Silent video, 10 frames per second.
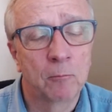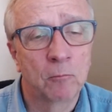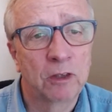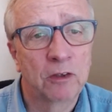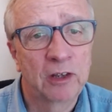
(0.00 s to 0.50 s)

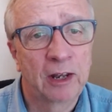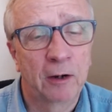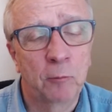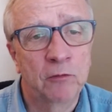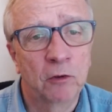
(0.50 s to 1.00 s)
It's an area
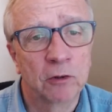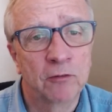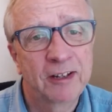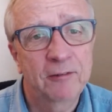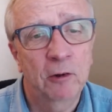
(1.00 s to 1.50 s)
we've got
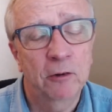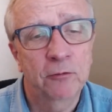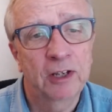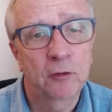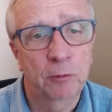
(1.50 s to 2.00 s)
a lot of
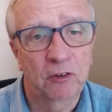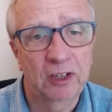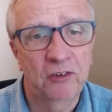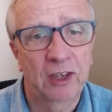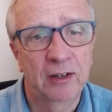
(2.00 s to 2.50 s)

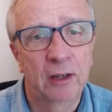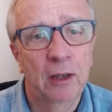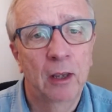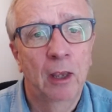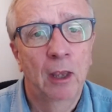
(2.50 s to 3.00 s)
expertise in.
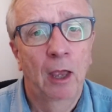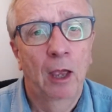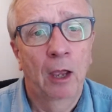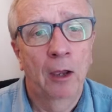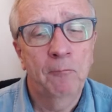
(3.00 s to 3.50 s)

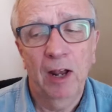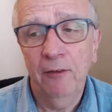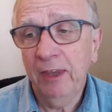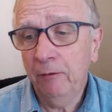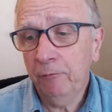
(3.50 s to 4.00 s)
And
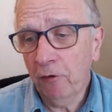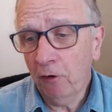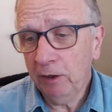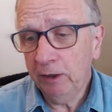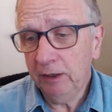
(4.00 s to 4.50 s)
then
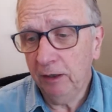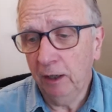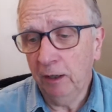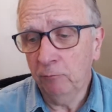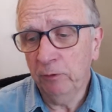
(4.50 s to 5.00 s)
finally,
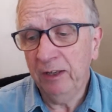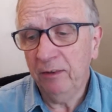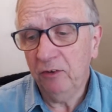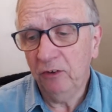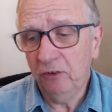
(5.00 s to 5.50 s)
really
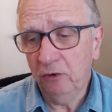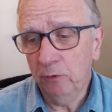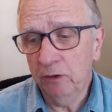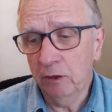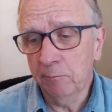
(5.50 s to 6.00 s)
this is to do with
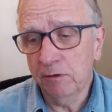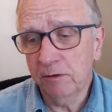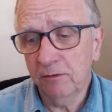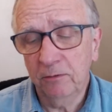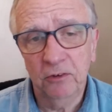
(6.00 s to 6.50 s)

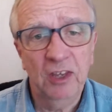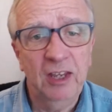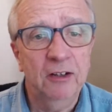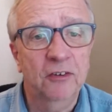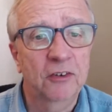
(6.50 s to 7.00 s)
number
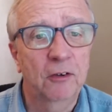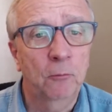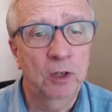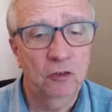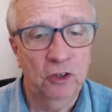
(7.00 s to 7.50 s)
6,
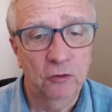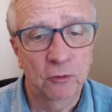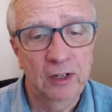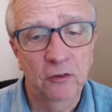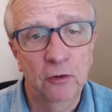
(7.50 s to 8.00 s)
which is
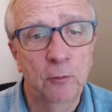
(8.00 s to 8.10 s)
really to do with